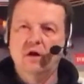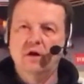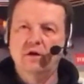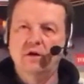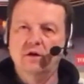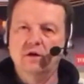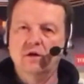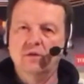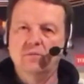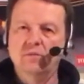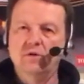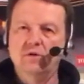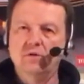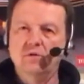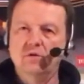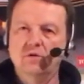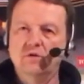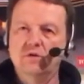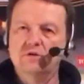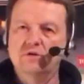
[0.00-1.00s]
In the
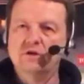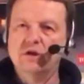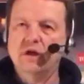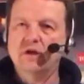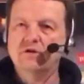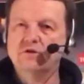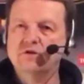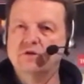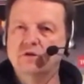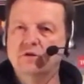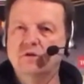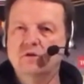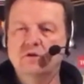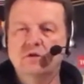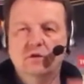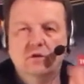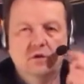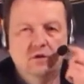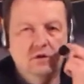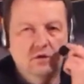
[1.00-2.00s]
computer section,
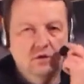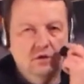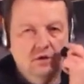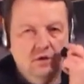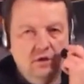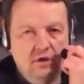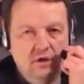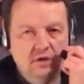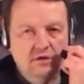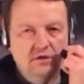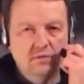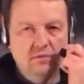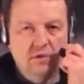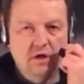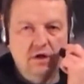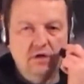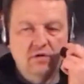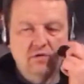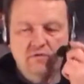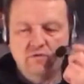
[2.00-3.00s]
has a
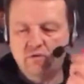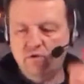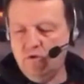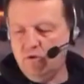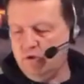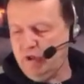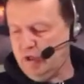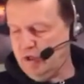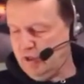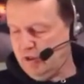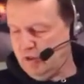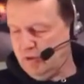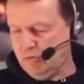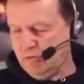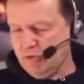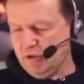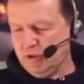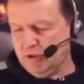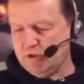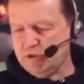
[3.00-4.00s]
microphone in it,
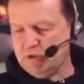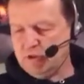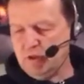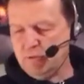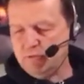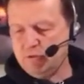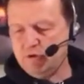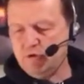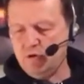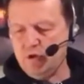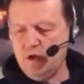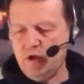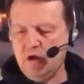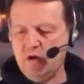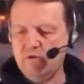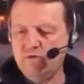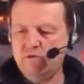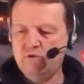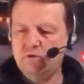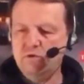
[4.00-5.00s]
except you
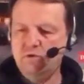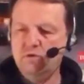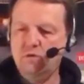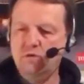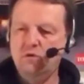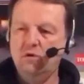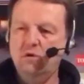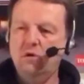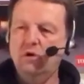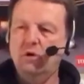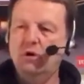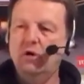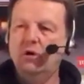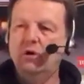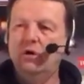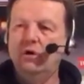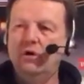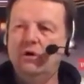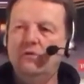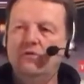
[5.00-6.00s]
have to,
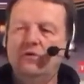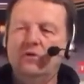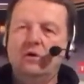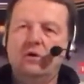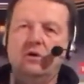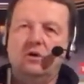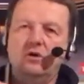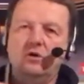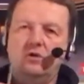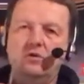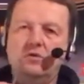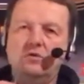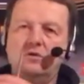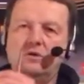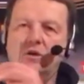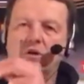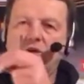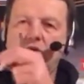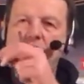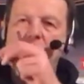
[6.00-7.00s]
if you're going to
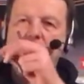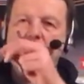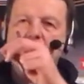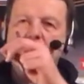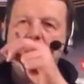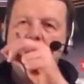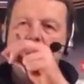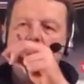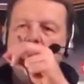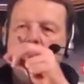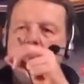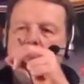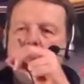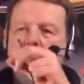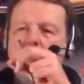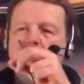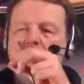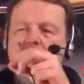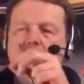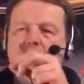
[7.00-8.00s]
use extension
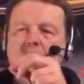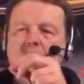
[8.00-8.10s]
cords,